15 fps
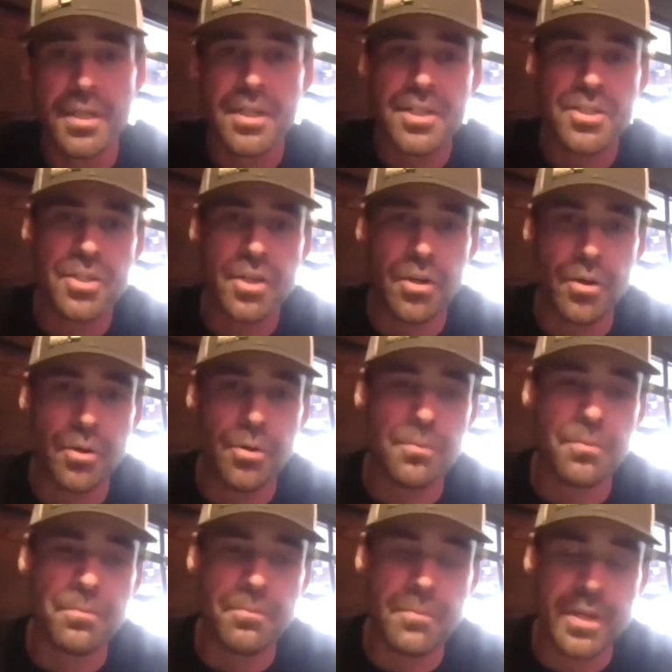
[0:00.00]
So
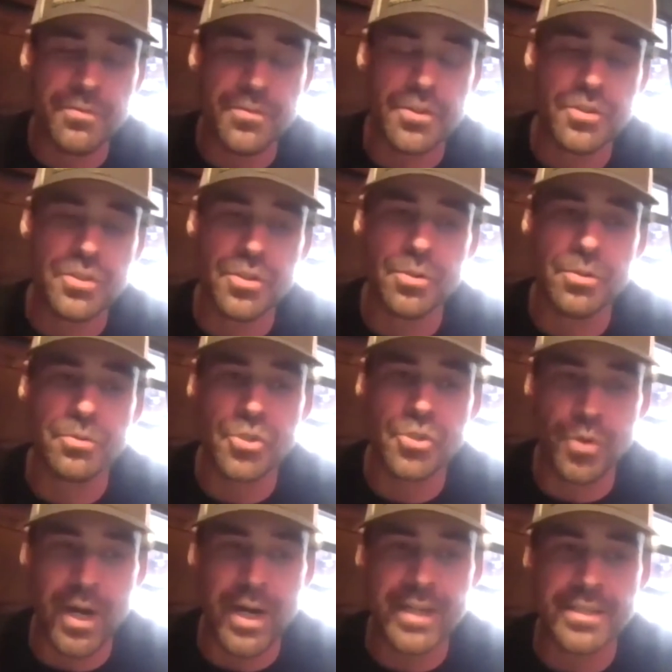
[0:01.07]
if you do
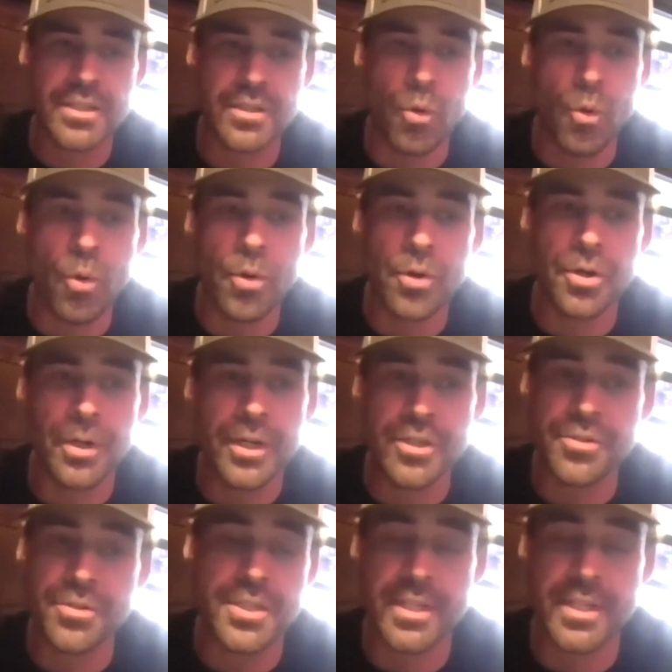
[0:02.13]
try to order and you
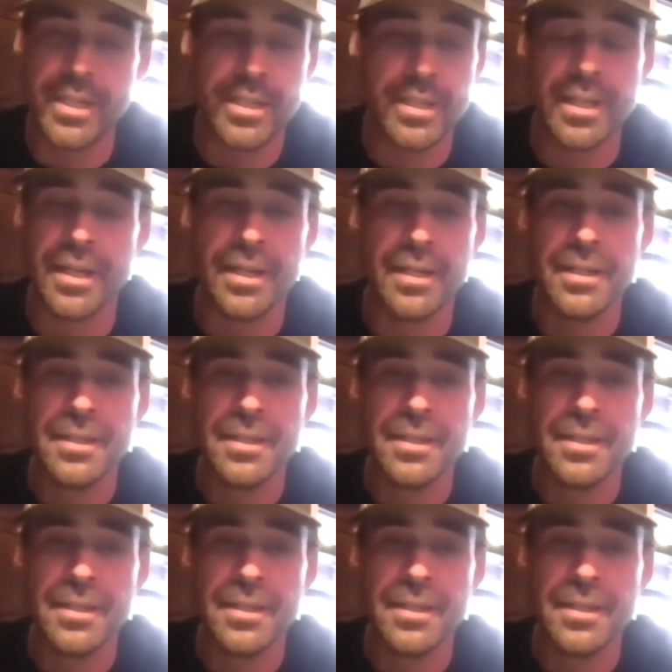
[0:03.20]
see that